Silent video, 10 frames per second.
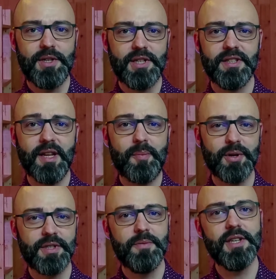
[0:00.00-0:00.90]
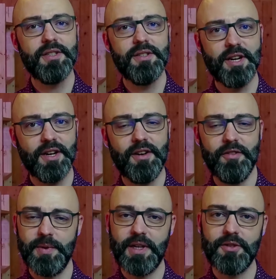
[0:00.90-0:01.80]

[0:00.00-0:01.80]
which is an approximation curve